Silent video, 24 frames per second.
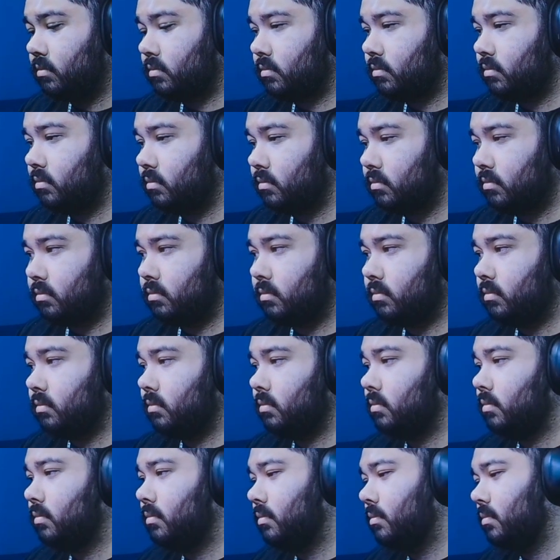You
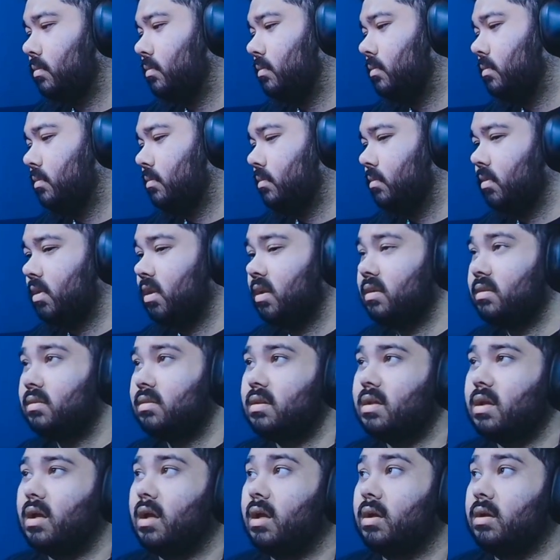are...
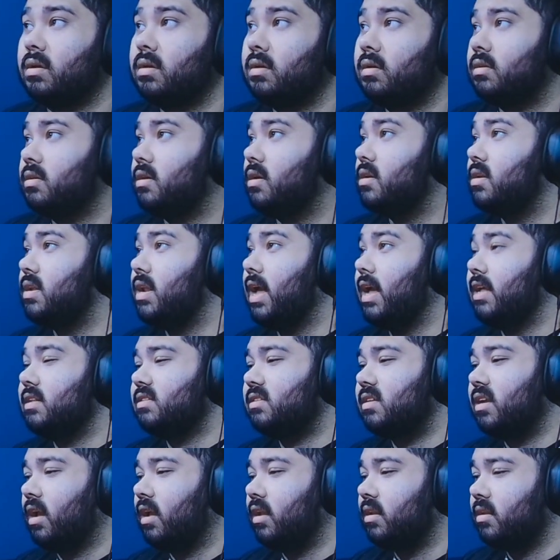No, you're not
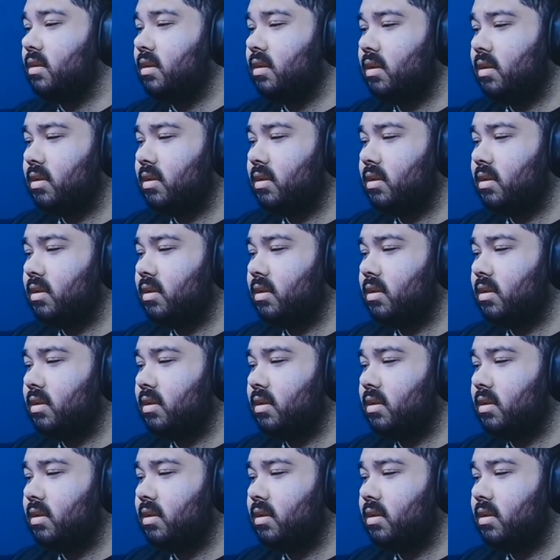done.